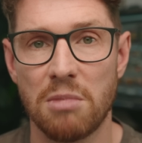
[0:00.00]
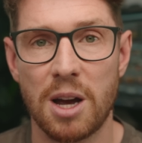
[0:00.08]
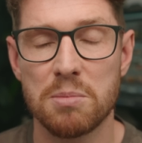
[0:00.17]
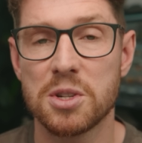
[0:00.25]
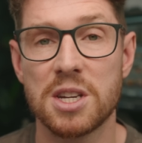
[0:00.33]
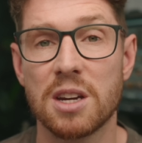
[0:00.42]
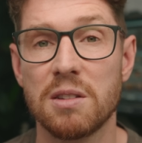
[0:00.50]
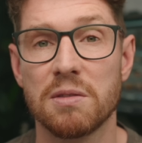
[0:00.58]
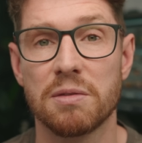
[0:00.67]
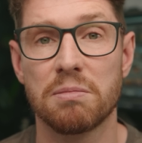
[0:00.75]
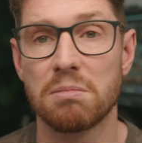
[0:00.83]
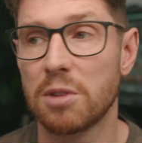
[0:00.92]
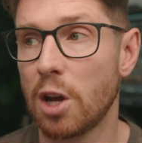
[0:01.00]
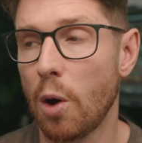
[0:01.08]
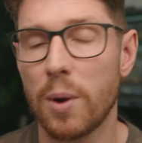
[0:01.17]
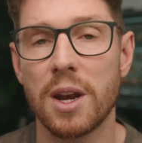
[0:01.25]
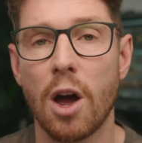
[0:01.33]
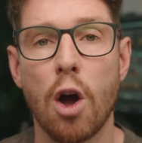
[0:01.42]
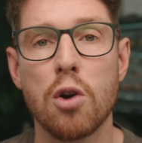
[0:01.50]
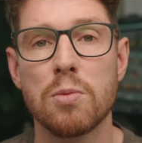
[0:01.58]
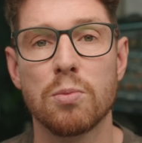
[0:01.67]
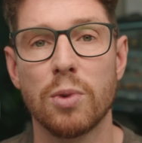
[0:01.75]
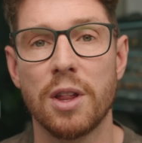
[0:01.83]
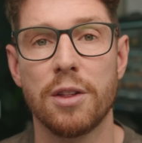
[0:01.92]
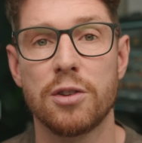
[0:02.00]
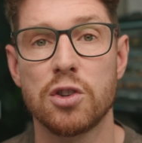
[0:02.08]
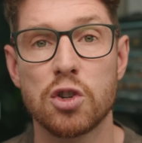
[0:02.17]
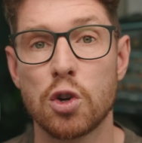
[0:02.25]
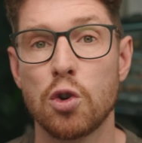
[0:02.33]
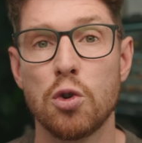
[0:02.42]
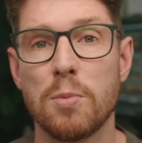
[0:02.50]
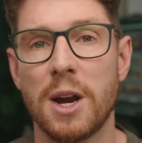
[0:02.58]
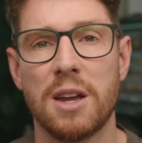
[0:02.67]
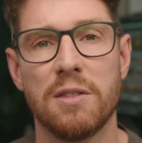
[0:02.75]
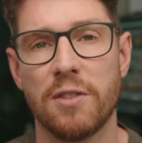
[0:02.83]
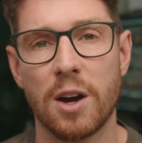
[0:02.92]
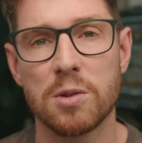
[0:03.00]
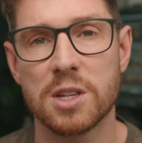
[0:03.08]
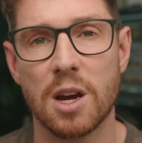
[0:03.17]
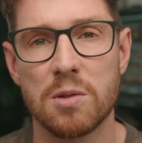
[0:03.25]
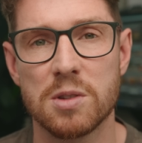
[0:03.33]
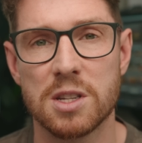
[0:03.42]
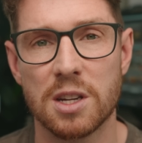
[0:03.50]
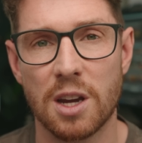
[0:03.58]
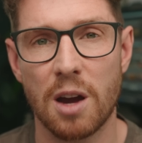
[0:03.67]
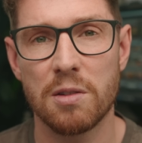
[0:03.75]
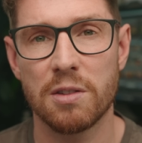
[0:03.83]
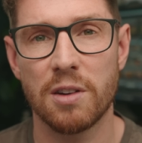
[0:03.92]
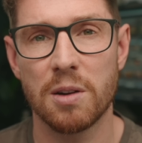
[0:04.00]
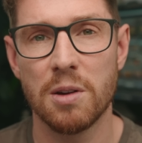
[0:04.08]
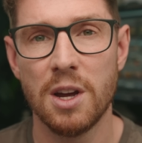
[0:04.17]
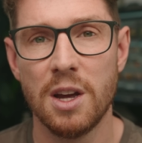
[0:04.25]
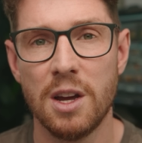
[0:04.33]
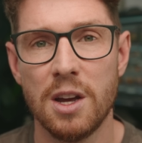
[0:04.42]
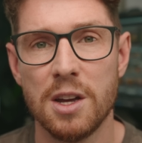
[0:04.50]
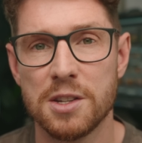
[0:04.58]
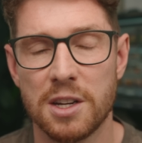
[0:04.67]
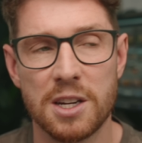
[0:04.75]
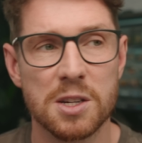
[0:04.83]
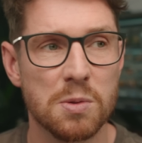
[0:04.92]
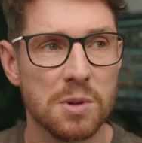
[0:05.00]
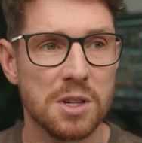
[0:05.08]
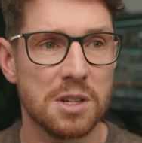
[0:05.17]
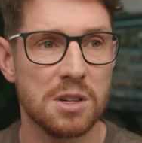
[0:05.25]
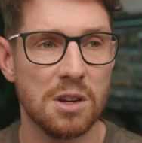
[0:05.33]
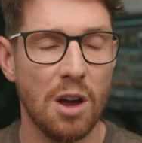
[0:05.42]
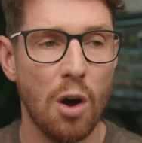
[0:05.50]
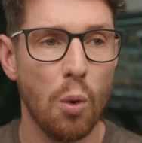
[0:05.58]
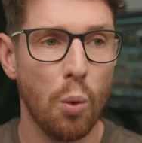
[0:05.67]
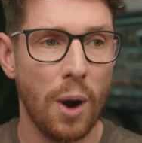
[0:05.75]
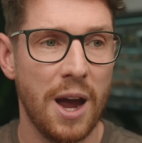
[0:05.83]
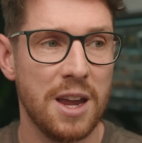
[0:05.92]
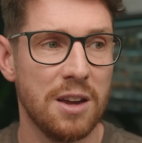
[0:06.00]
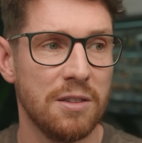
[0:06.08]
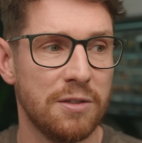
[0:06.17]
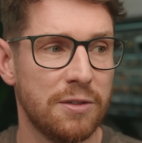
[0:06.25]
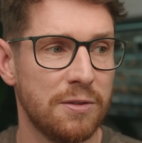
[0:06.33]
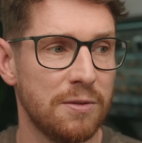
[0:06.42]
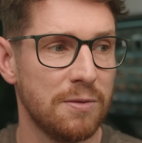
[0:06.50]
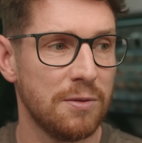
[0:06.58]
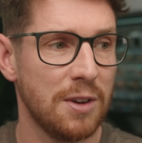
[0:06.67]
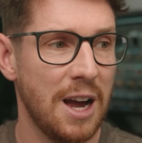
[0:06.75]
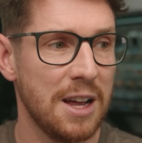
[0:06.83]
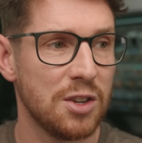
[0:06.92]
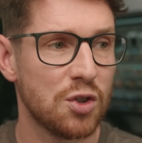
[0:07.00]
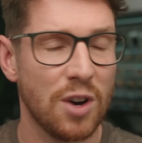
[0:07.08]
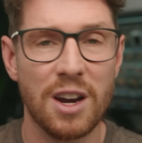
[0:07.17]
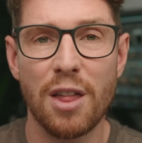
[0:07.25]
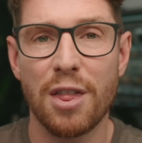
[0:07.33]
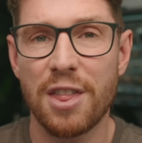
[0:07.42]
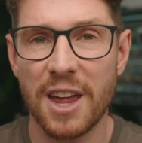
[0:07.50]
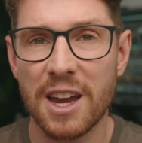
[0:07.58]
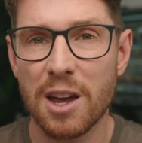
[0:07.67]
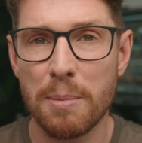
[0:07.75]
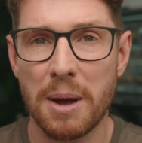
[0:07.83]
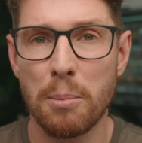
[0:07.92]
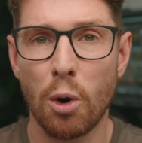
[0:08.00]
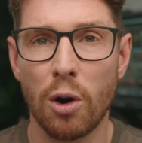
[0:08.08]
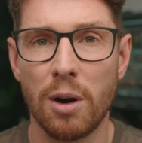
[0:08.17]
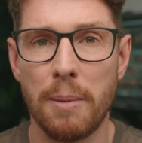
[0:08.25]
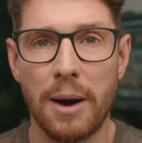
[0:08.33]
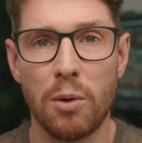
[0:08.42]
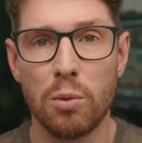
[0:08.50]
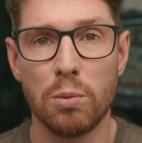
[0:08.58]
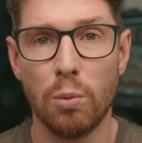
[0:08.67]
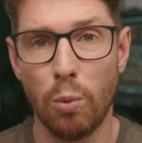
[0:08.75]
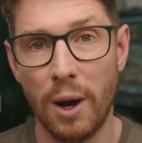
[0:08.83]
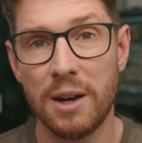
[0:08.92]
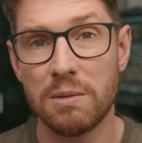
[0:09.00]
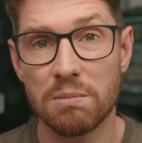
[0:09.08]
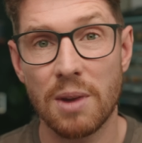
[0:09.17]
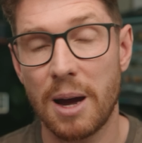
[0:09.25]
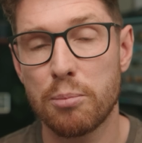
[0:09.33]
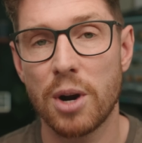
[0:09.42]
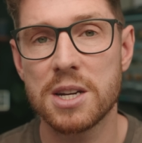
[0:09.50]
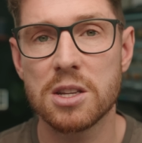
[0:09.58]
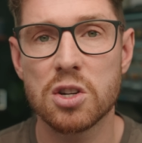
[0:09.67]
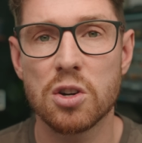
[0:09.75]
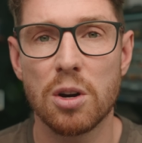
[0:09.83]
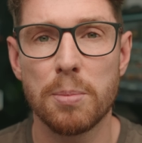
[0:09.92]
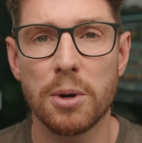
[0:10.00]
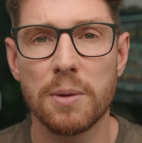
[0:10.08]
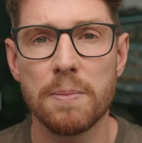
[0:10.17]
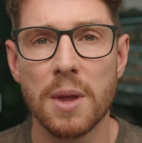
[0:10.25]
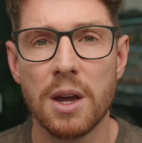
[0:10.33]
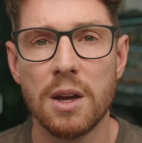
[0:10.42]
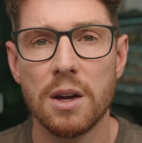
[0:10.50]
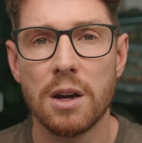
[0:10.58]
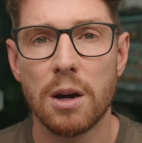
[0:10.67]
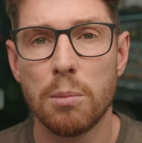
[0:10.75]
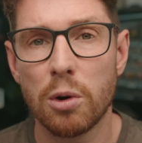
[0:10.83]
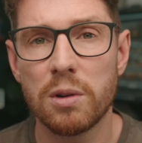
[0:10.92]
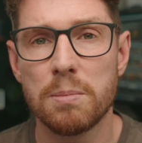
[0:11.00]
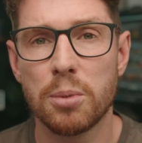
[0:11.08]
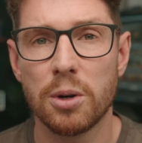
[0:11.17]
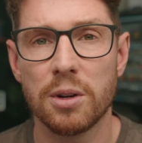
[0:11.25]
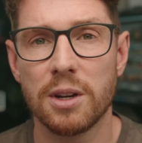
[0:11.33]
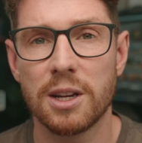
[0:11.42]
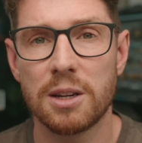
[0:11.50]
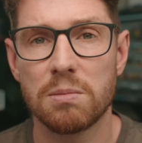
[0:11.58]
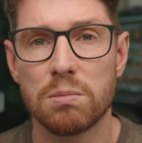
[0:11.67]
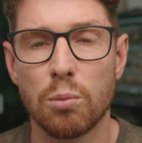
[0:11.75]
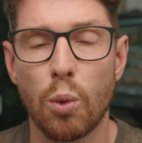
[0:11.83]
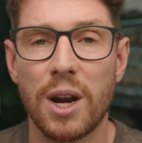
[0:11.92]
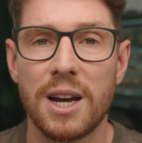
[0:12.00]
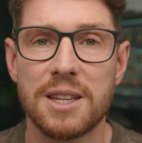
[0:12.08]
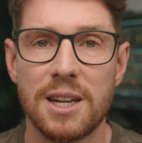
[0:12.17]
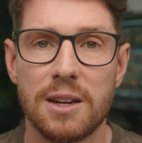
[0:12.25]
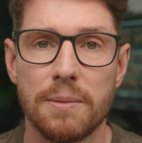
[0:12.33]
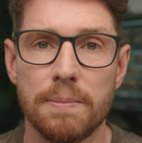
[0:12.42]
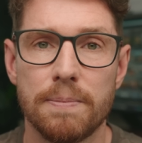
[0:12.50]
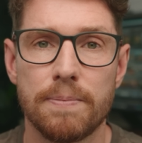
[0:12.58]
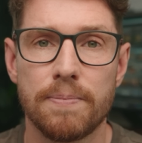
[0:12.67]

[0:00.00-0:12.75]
I'm sick of going home with too many photos to go through. So this was a way of trying to think a bit more about when I pressed the shutter button, and more importantly, when I didn't.